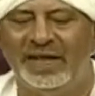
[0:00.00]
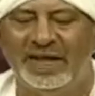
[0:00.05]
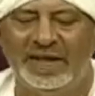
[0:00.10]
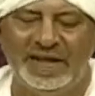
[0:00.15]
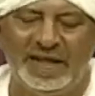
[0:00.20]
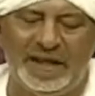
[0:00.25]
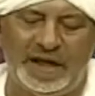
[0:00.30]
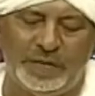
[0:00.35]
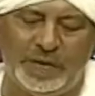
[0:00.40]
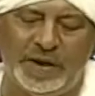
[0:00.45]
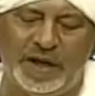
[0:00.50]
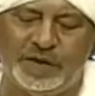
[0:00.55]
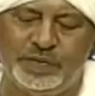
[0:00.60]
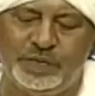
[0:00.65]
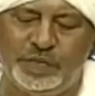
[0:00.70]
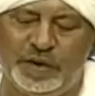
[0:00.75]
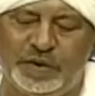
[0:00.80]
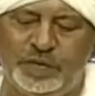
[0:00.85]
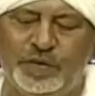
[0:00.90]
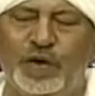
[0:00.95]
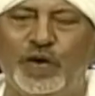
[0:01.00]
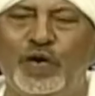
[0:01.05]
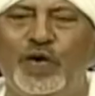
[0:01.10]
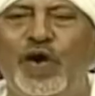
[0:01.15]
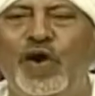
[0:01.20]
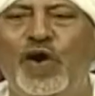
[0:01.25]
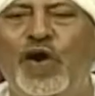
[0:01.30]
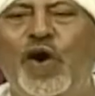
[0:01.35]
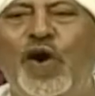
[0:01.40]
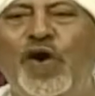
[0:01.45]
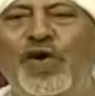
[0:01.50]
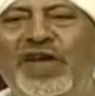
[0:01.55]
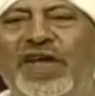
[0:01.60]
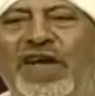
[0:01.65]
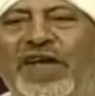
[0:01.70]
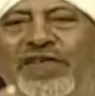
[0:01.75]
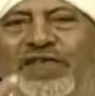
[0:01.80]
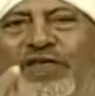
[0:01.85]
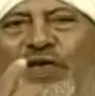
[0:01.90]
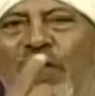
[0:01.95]
Here are what we call
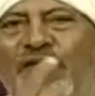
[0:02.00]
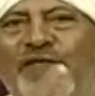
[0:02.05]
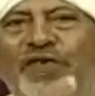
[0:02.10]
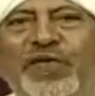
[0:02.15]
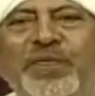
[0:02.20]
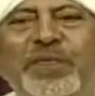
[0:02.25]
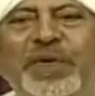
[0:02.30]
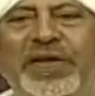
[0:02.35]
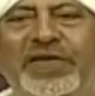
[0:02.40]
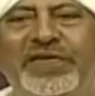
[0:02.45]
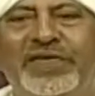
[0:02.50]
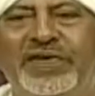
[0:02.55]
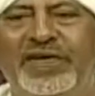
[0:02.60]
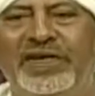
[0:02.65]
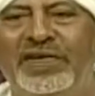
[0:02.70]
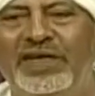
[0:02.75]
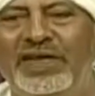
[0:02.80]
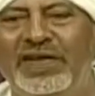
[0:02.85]
organs of speech,